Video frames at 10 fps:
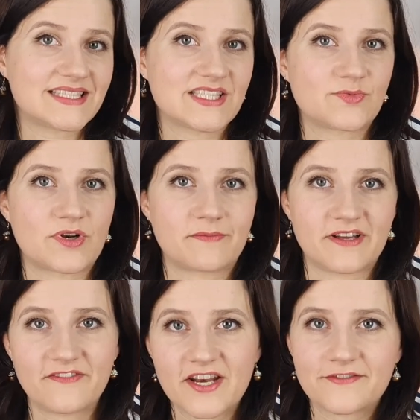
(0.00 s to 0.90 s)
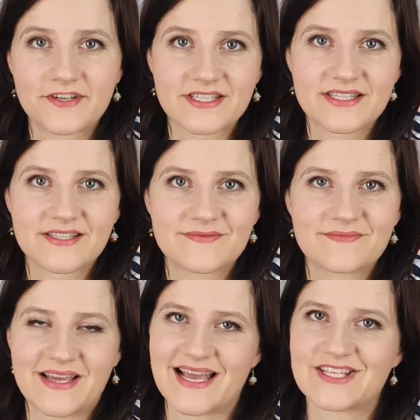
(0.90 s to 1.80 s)
it's one of my favorites,"
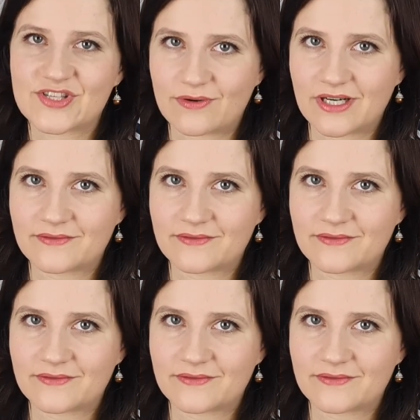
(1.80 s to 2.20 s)
and so on.